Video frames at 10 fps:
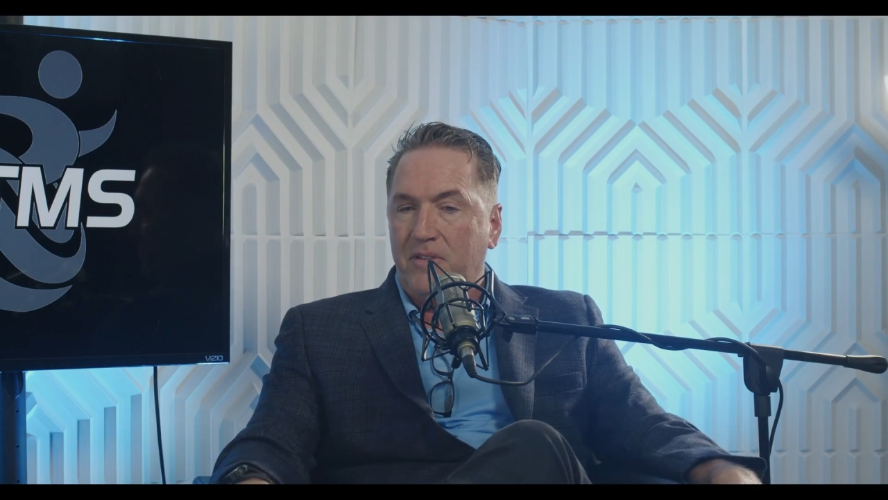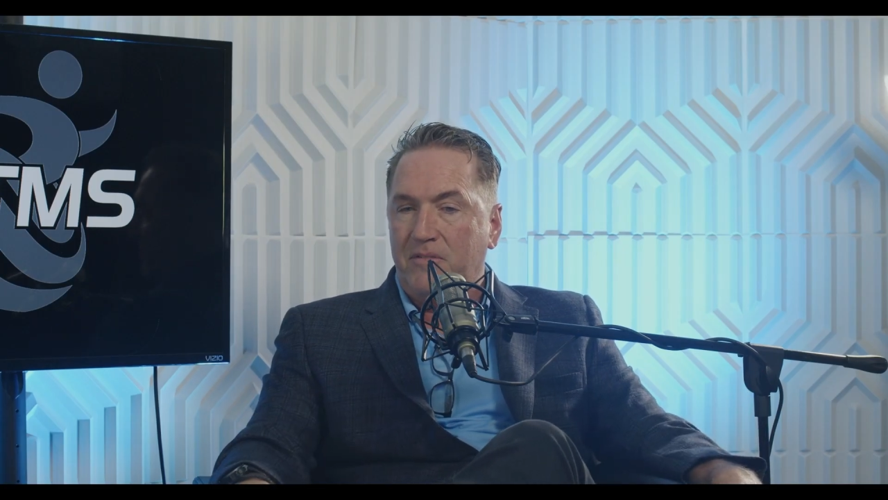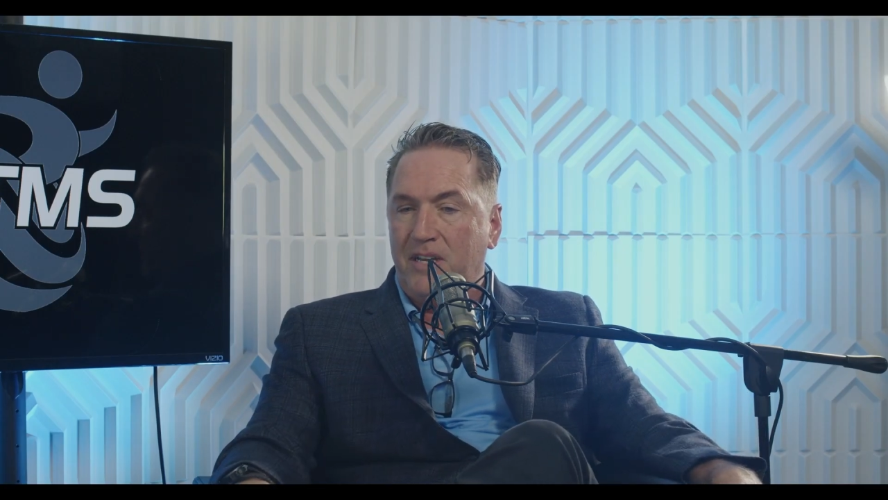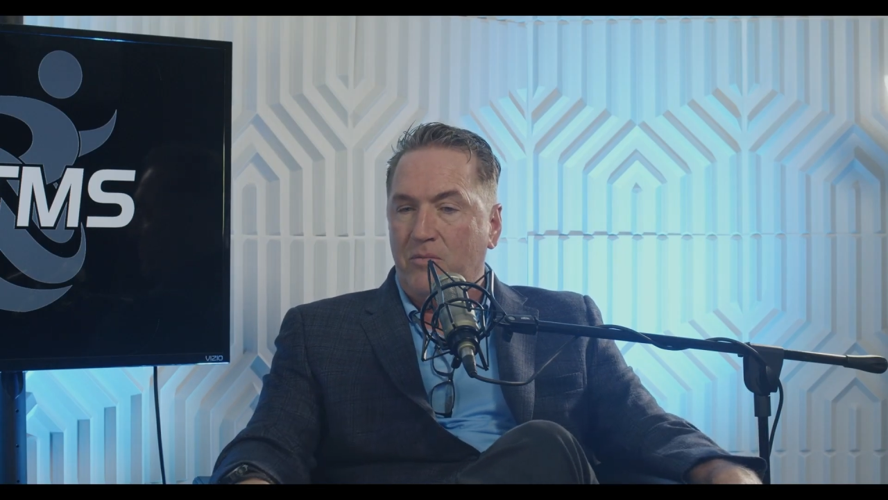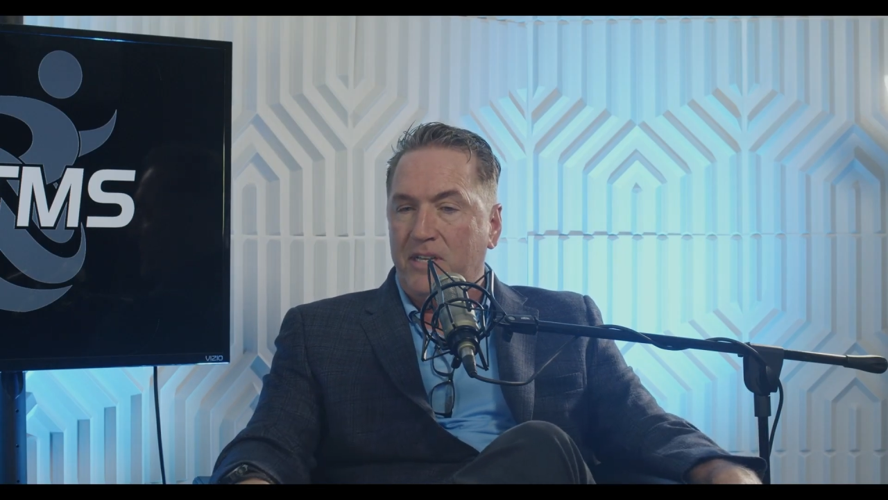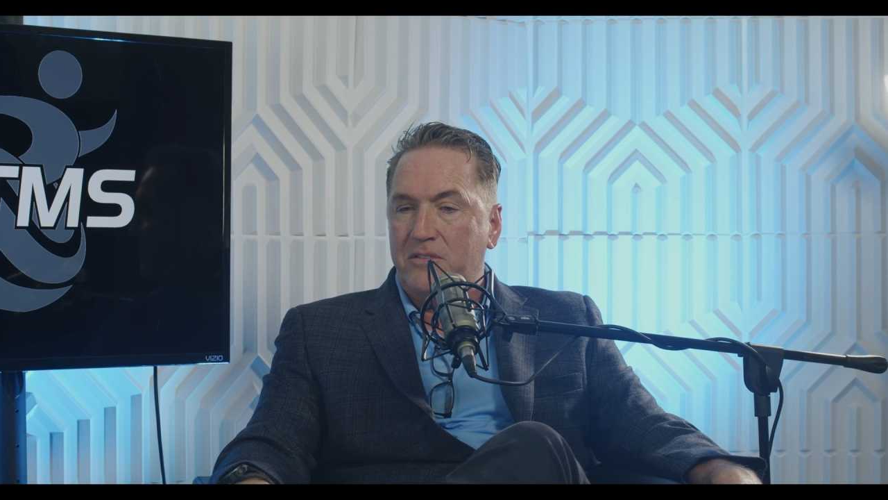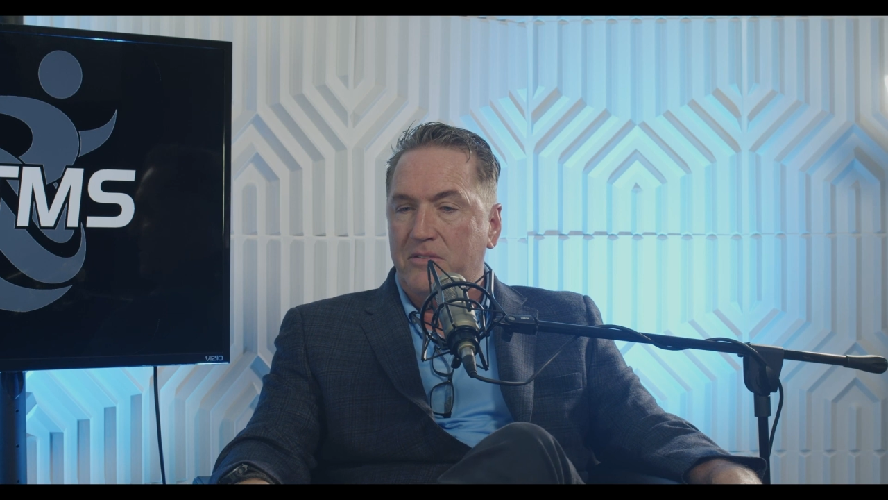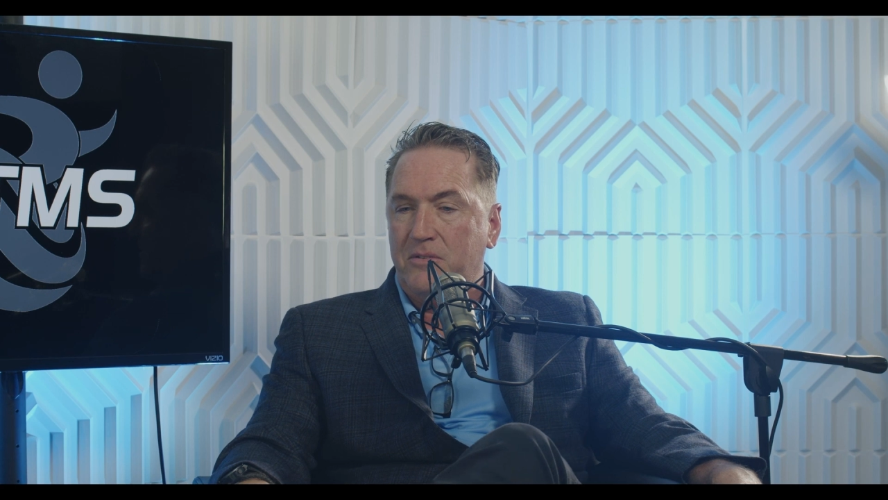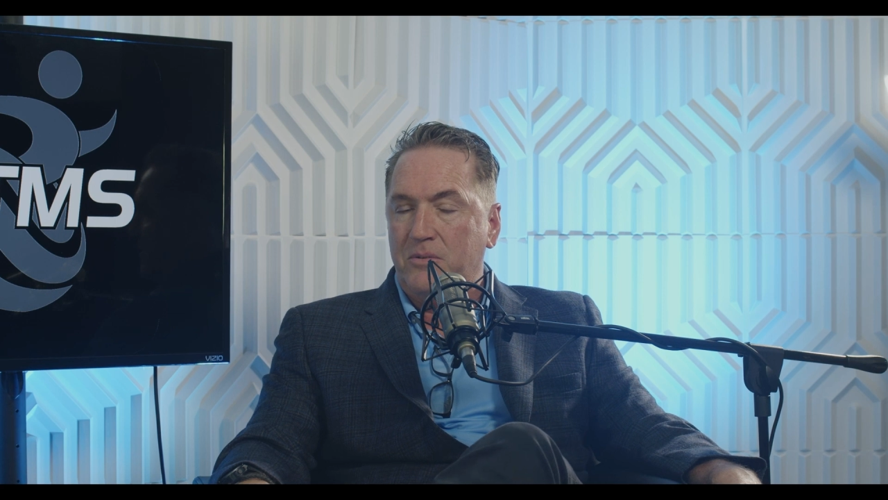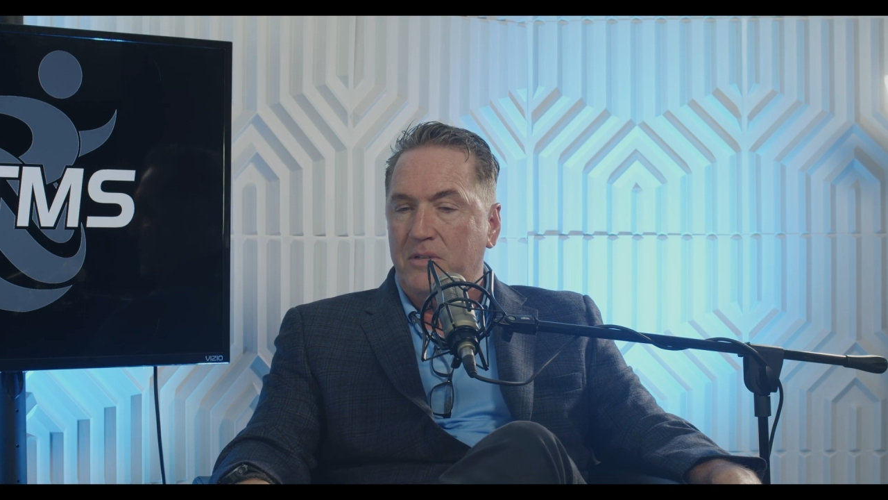find ways
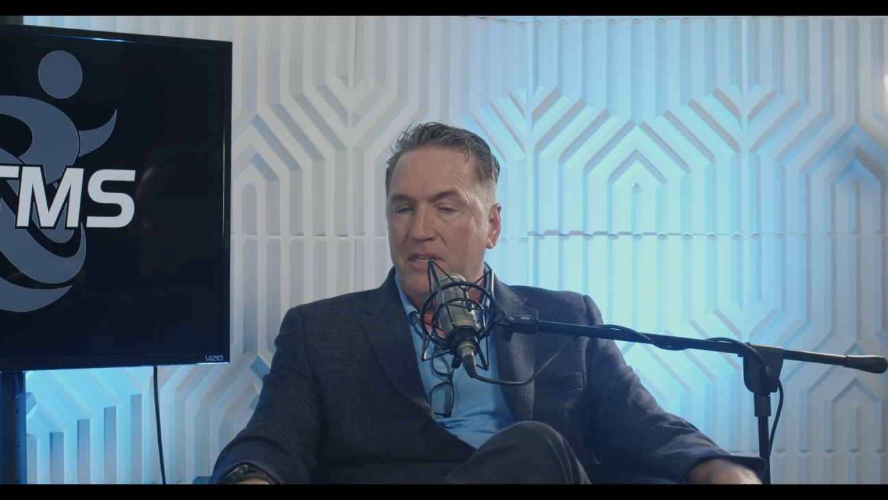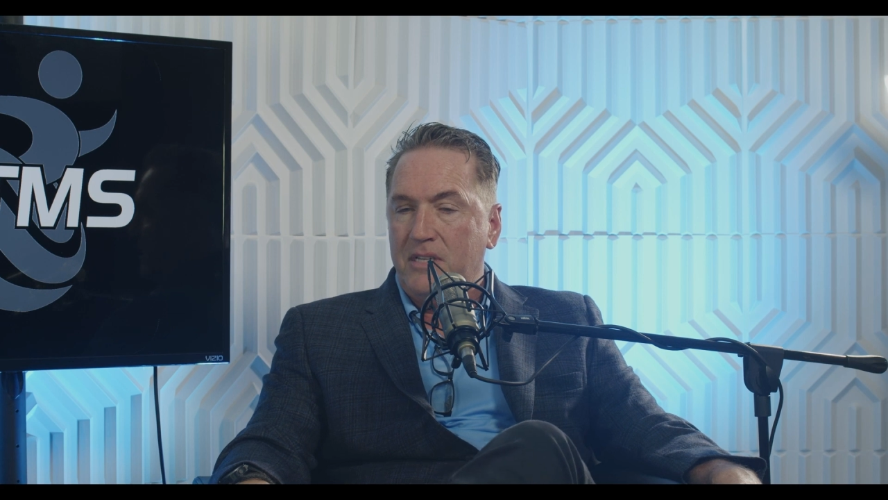to